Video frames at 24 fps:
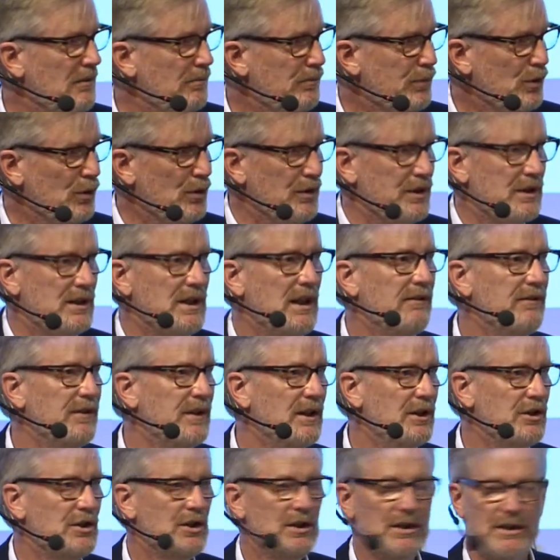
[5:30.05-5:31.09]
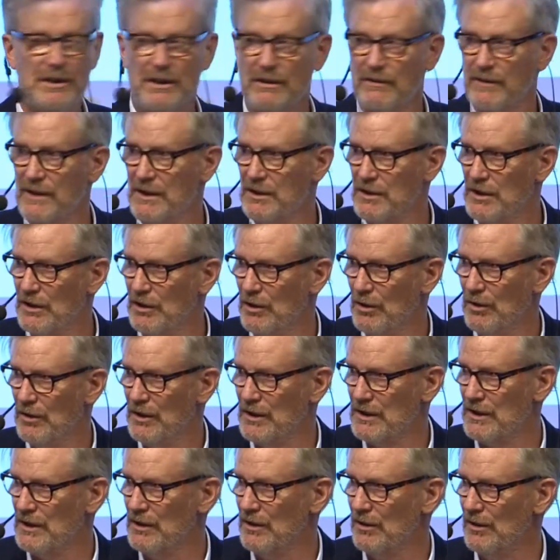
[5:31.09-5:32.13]
broader definitions of
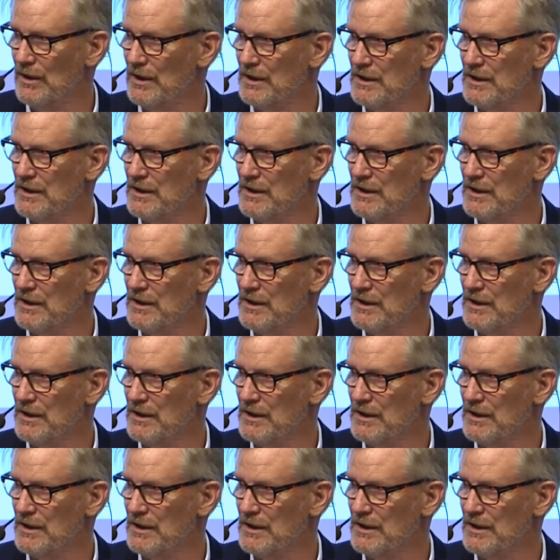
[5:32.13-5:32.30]
insecurity or